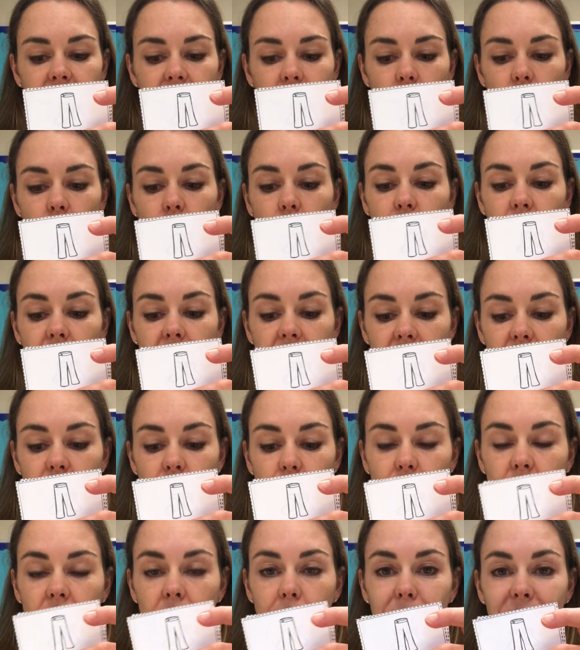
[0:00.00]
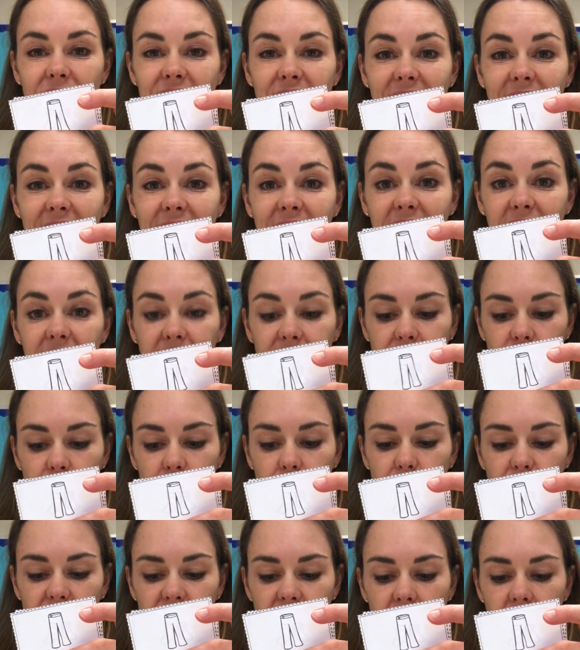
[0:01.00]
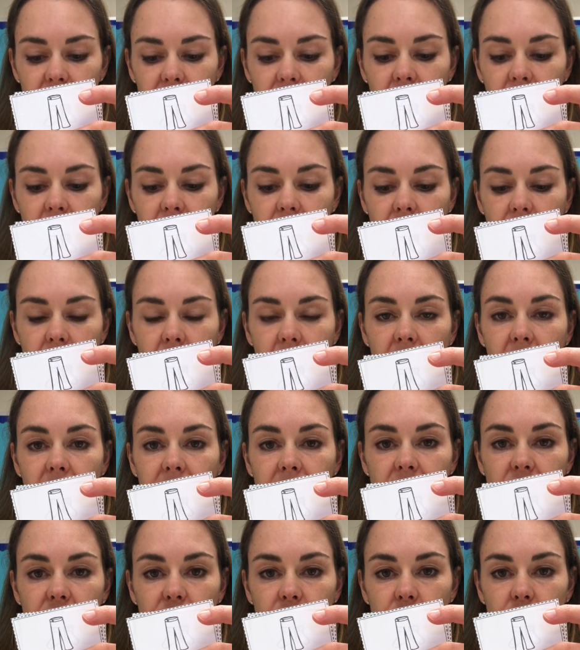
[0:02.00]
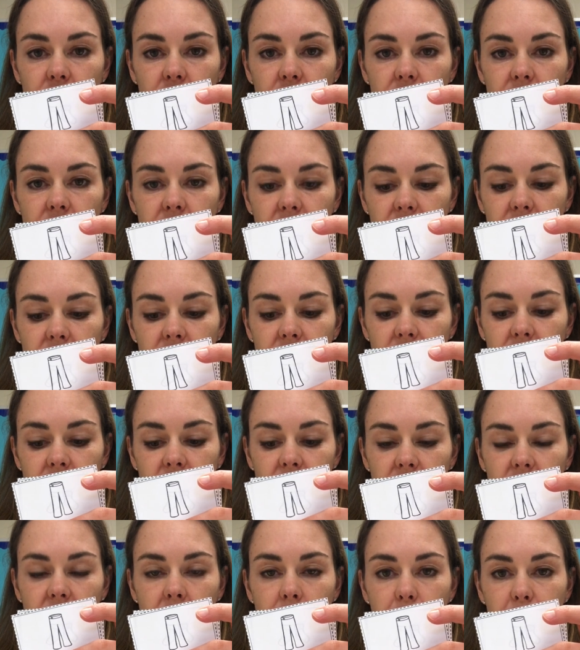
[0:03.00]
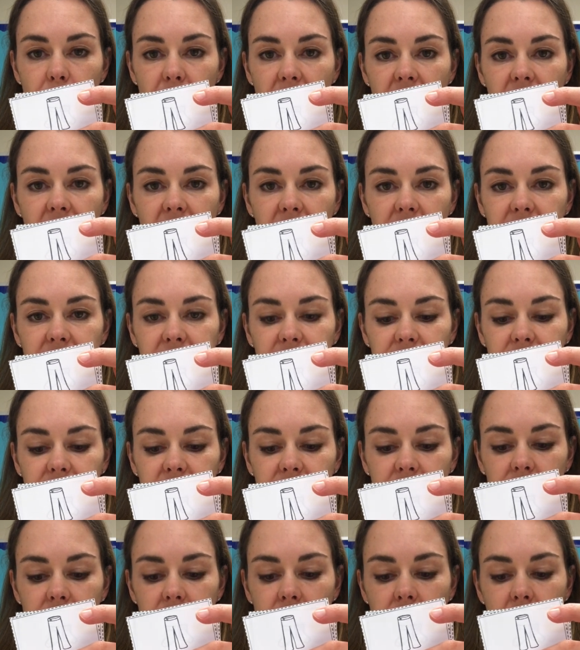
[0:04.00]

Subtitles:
Un and una mean a, so I'm saying a shirt, some pants,